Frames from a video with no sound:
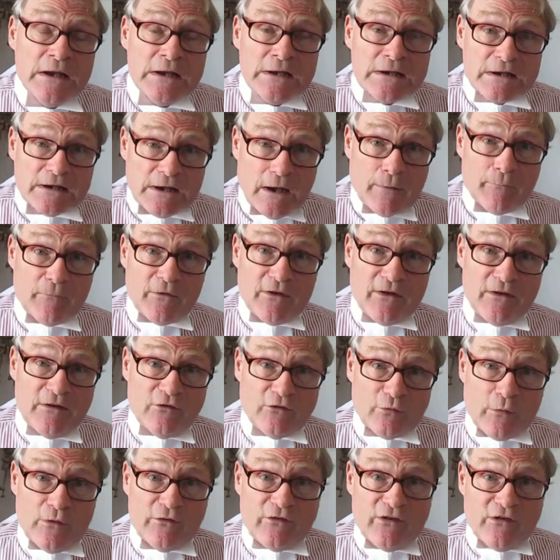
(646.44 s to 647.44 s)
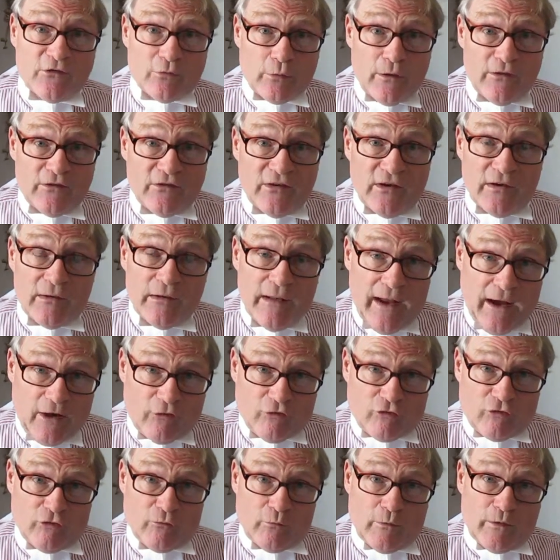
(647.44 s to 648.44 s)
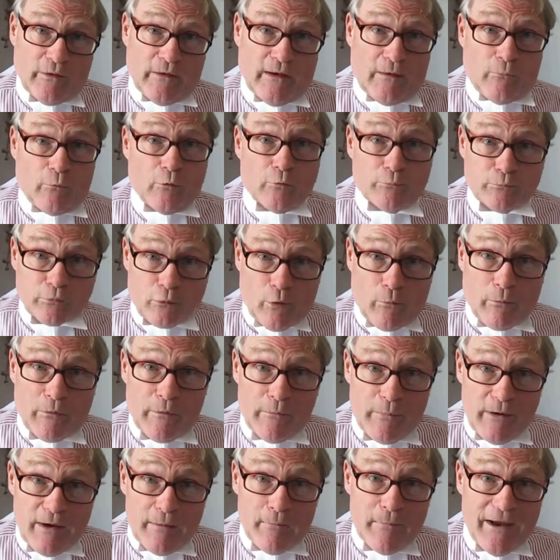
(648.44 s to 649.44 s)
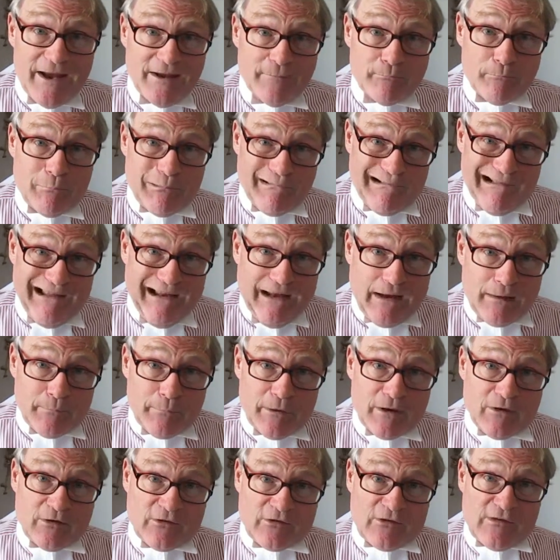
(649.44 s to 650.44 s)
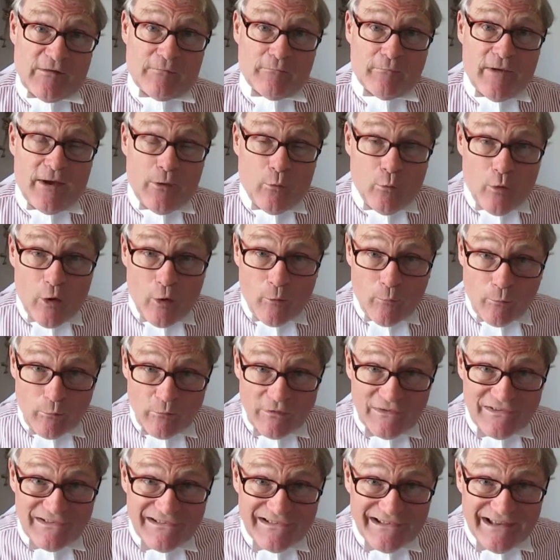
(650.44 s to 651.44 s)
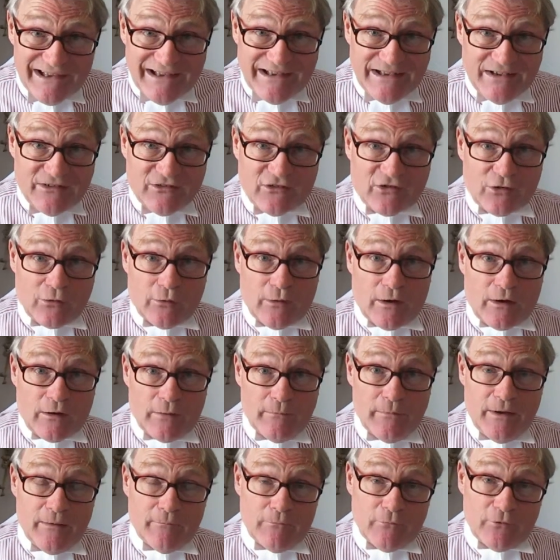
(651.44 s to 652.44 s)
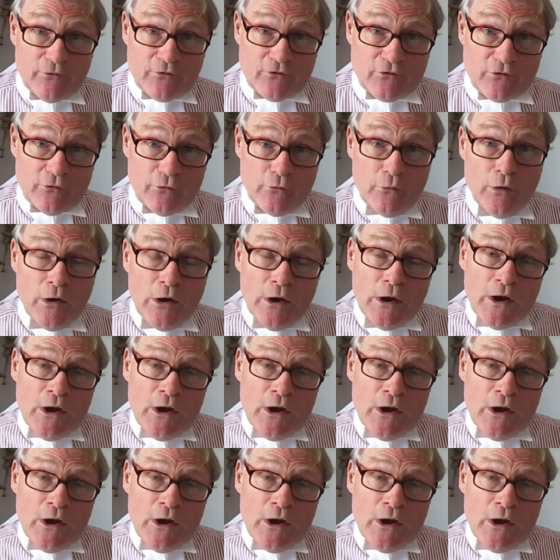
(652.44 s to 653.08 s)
come the 2020 election, when that will probably be a main plank, because it may well lead to a commitment to